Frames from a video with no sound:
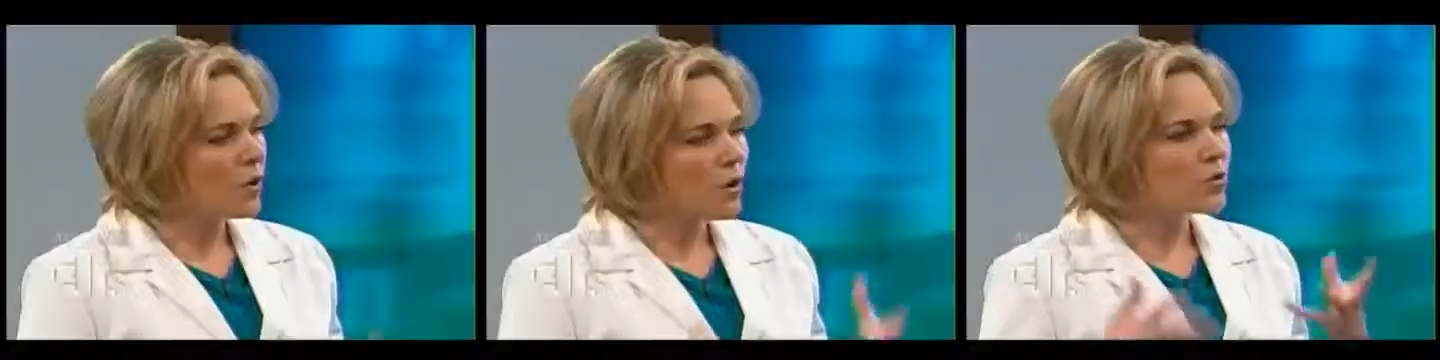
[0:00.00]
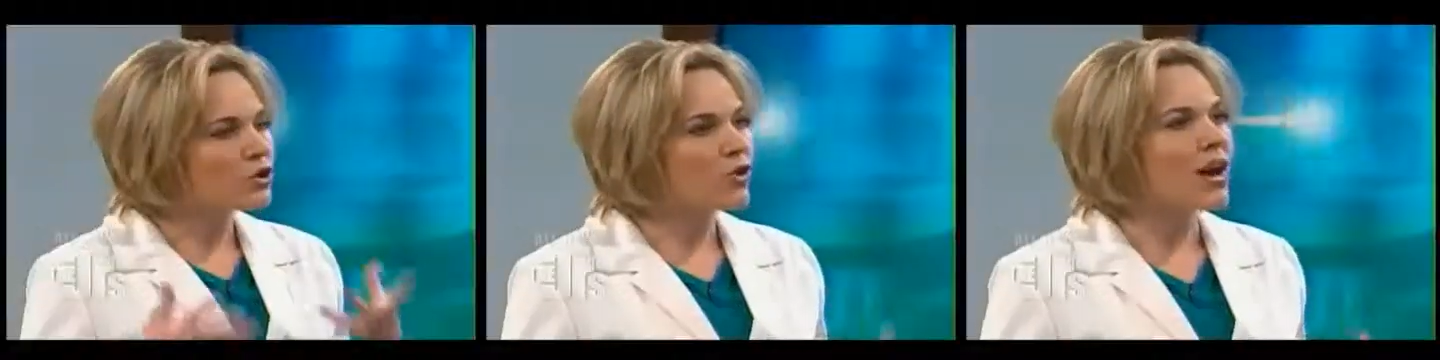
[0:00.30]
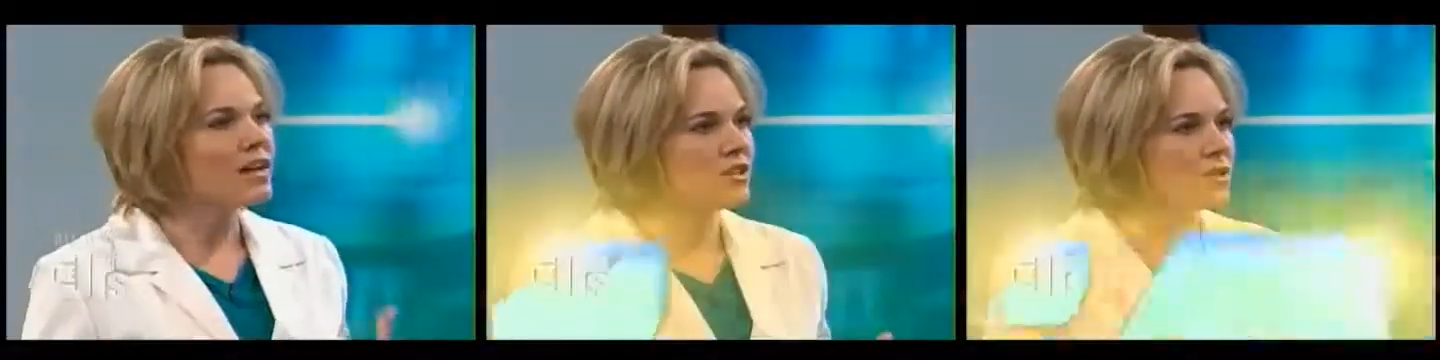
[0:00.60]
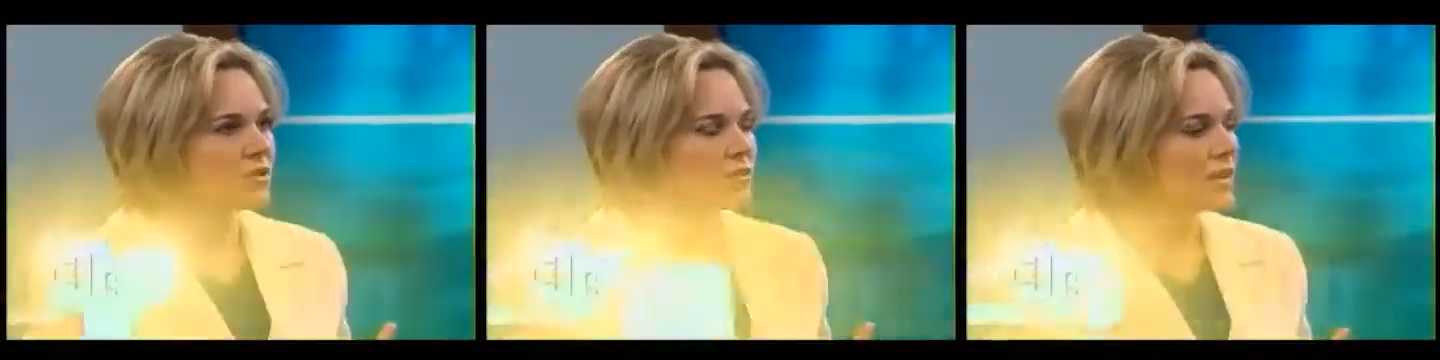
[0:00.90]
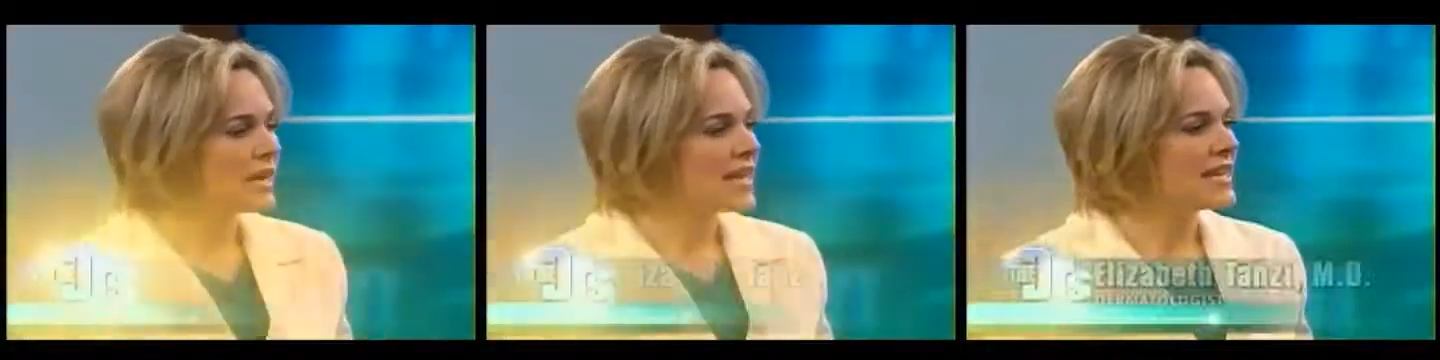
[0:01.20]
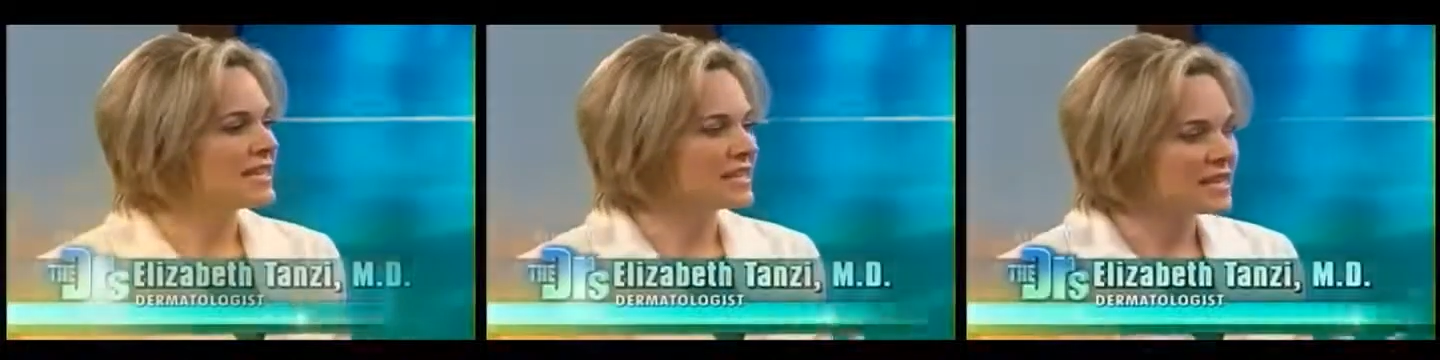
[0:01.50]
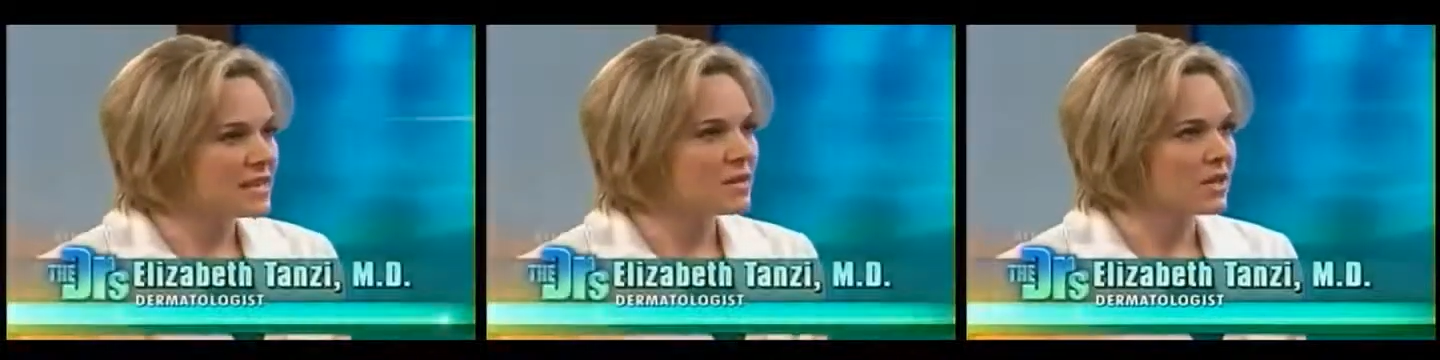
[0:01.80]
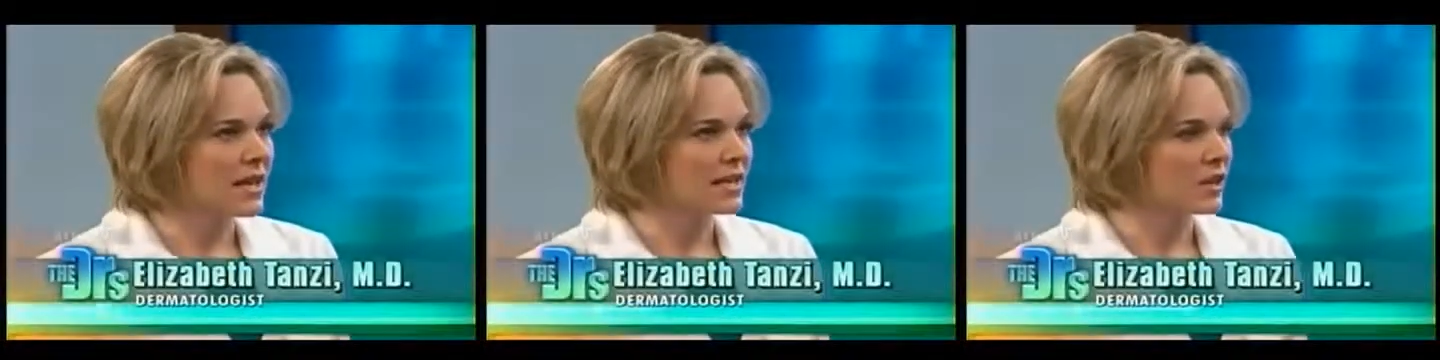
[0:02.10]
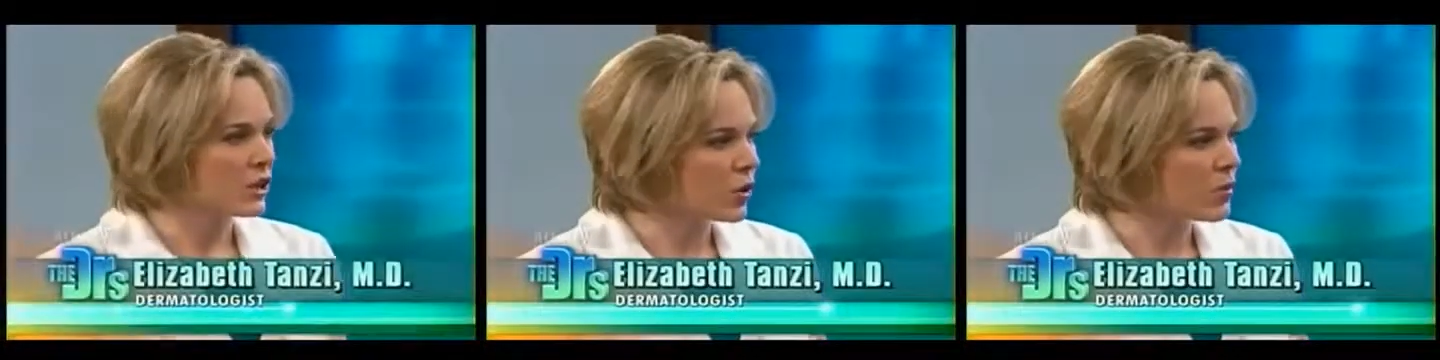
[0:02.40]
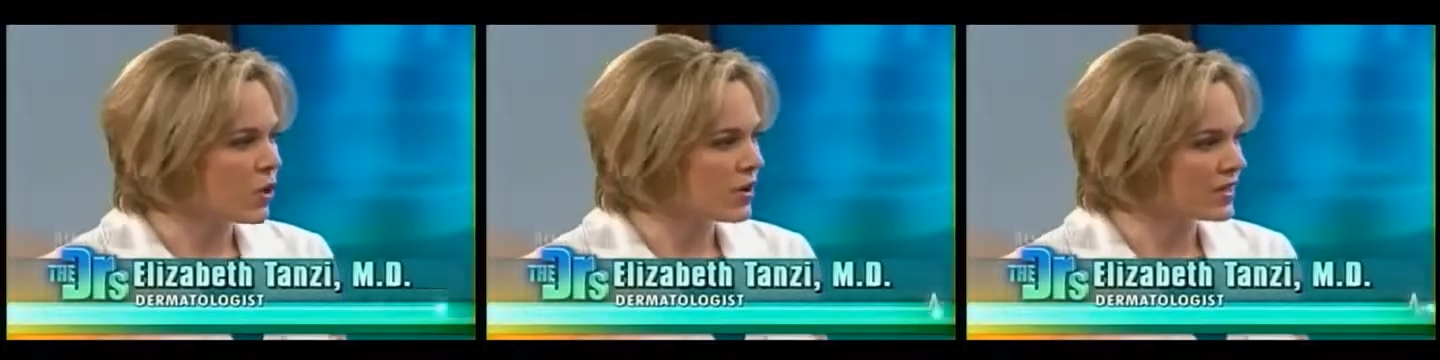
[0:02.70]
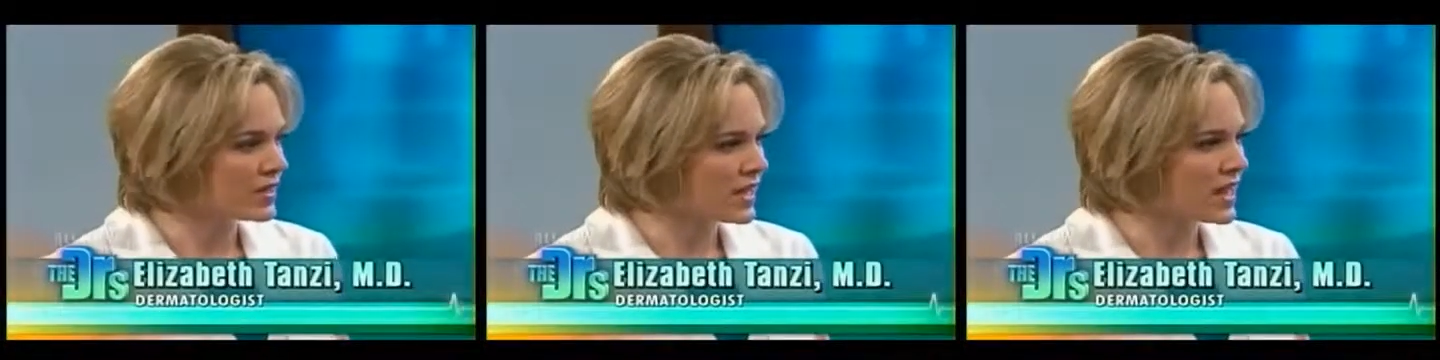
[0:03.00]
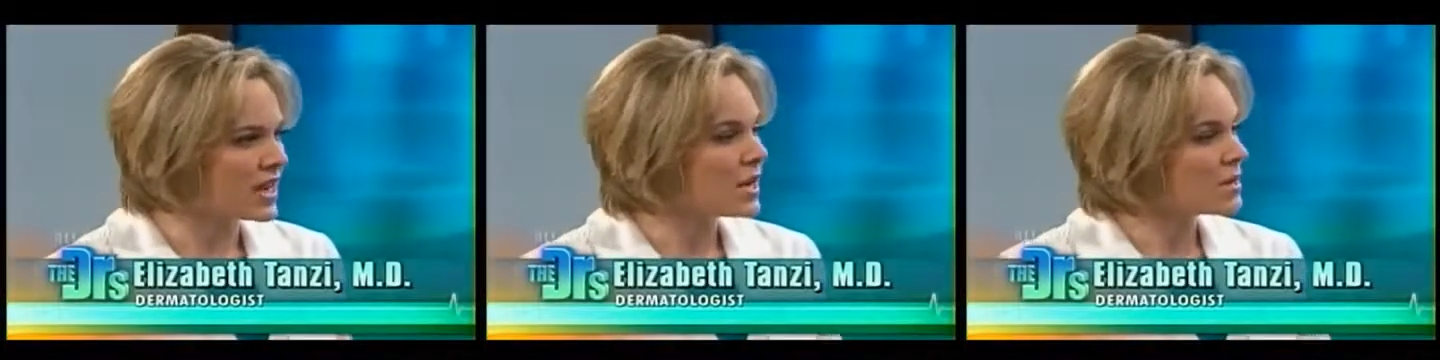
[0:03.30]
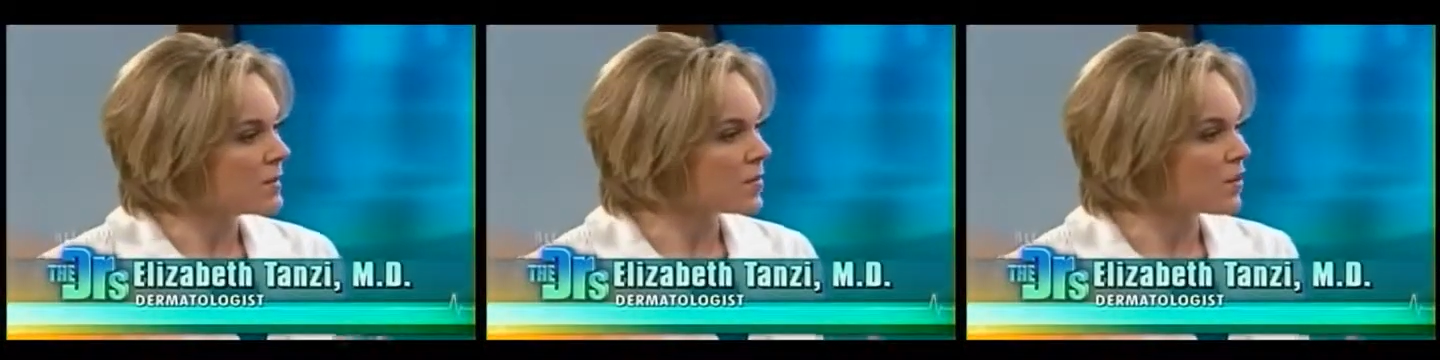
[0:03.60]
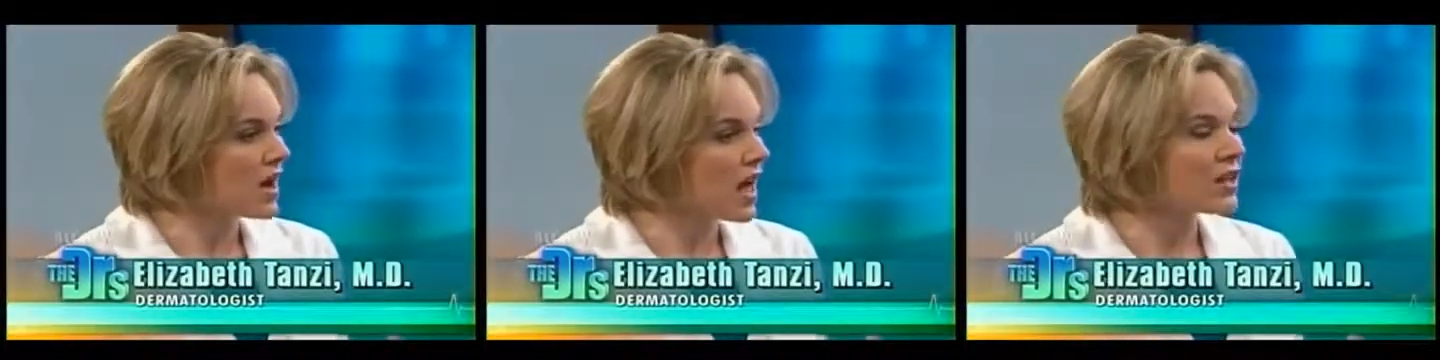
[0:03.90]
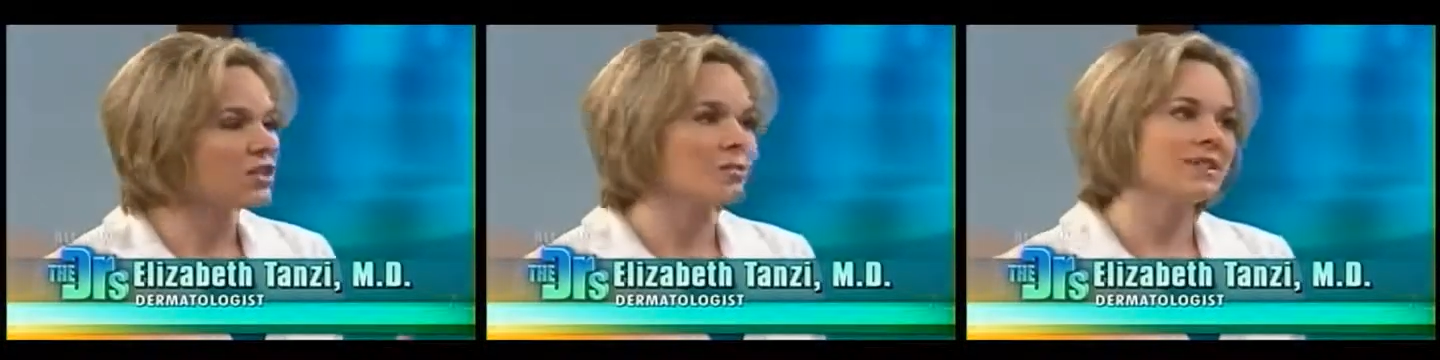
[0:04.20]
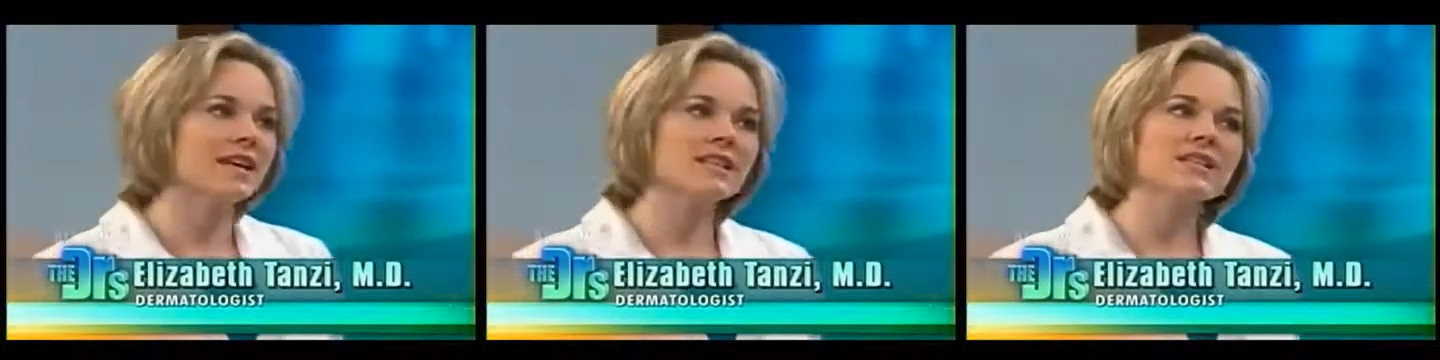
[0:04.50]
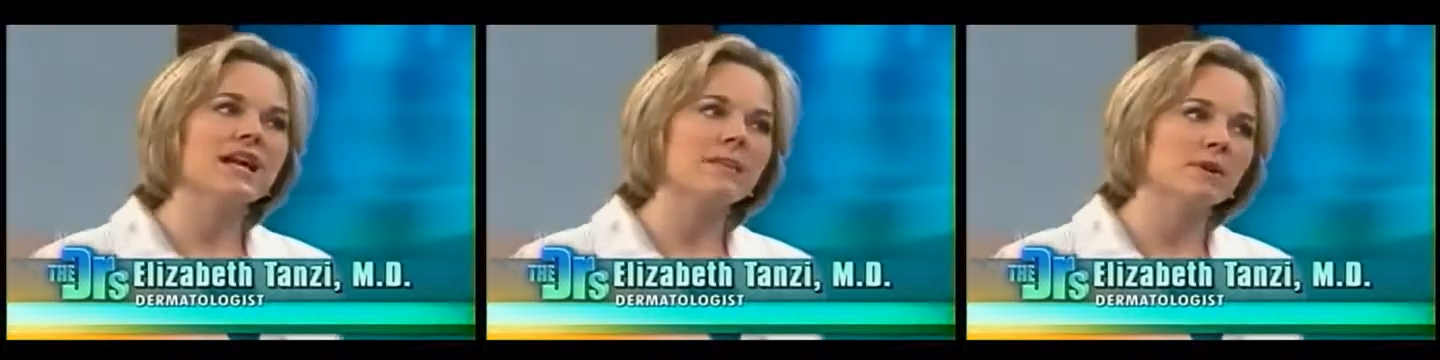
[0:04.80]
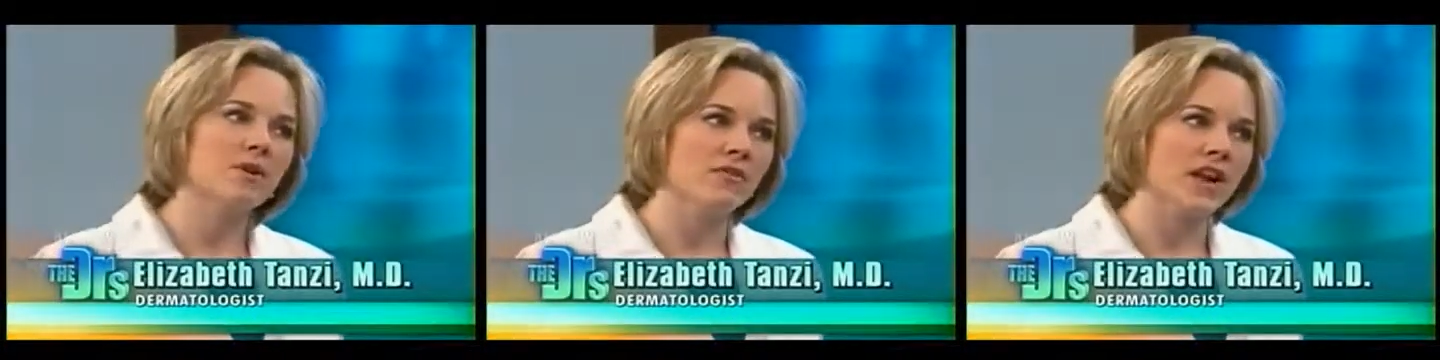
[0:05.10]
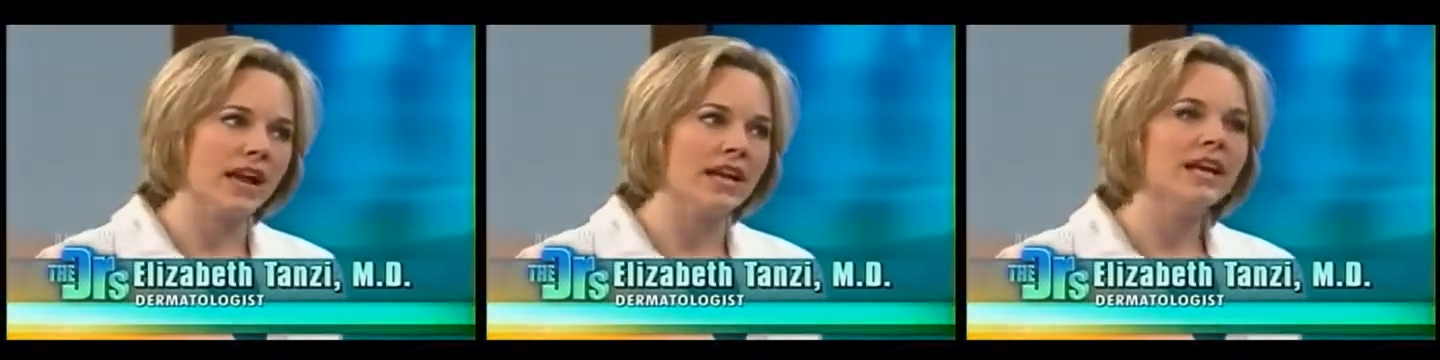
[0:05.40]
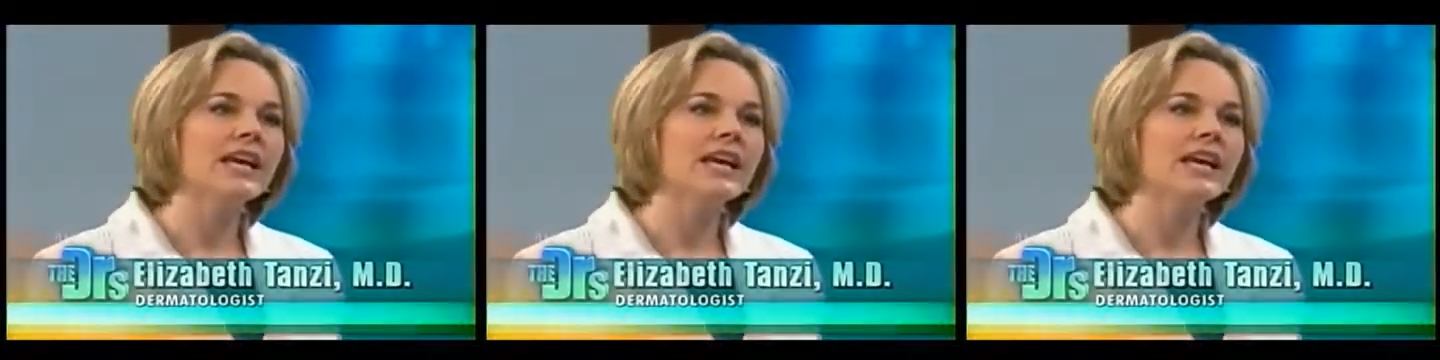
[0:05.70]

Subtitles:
What we're trying to do is stimulate the lower part of the skin to make more collagen, but that doesn't happen overnight.